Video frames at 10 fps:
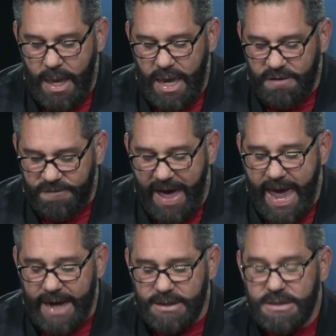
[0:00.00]
In
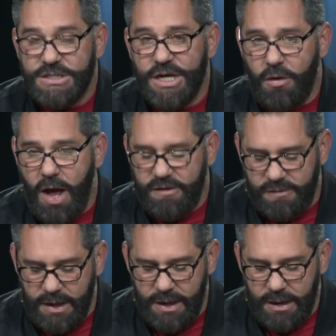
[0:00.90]
fact,
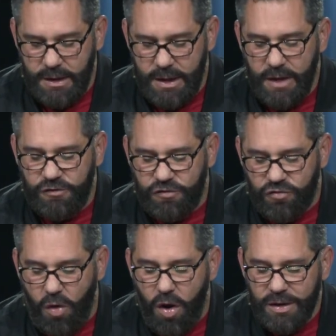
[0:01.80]
generosity is
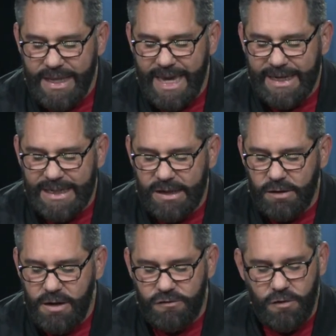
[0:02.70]
strongly and
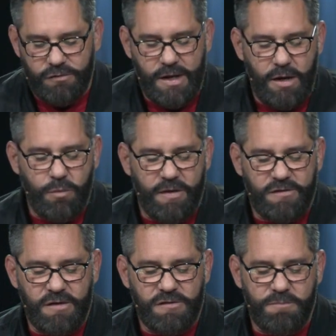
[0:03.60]
clearly associated with a
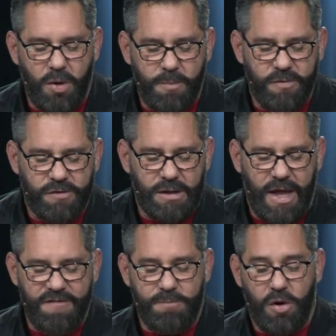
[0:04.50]
sense of purpose in
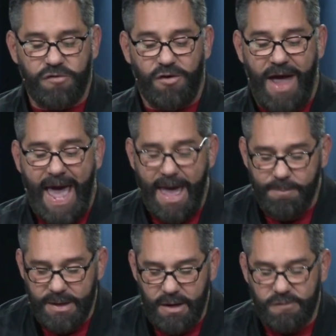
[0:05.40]
life, personal
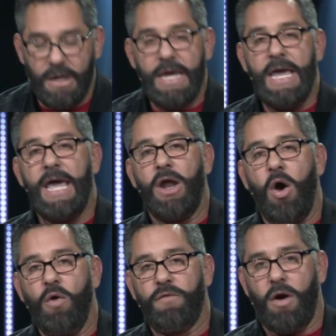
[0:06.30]
happiness, and
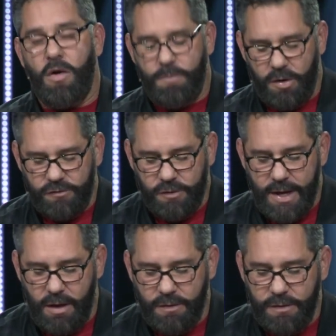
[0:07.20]
overall personal
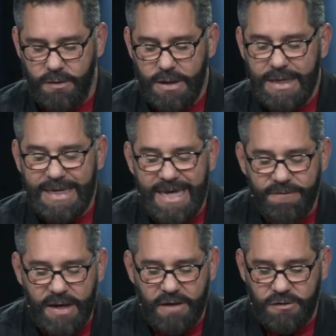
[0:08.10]
health.
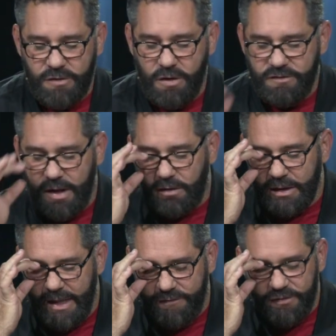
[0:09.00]
Giving, as it turns out,
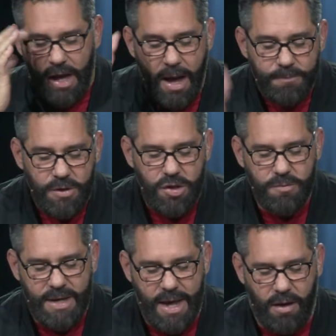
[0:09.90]
lifts up the
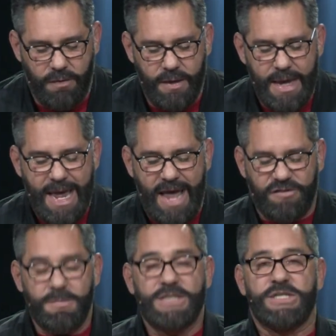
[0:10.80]
human health
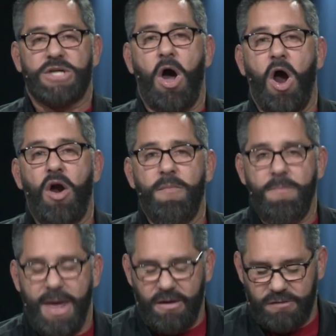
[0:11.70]
as much as heart
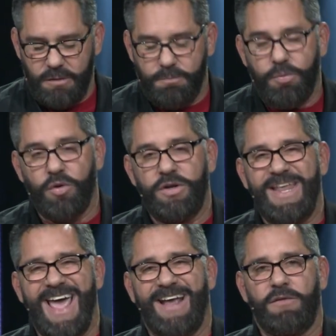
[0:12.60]
medicine
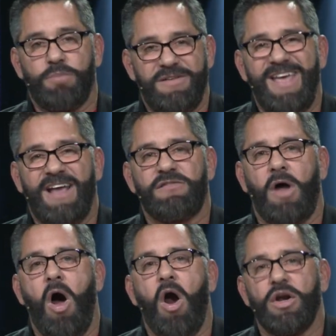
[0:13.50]
protect, protects the
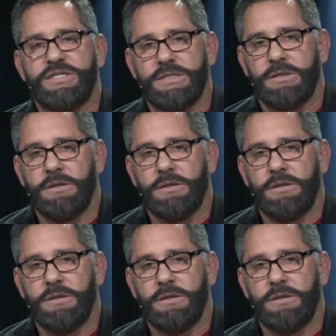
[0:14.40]
heart.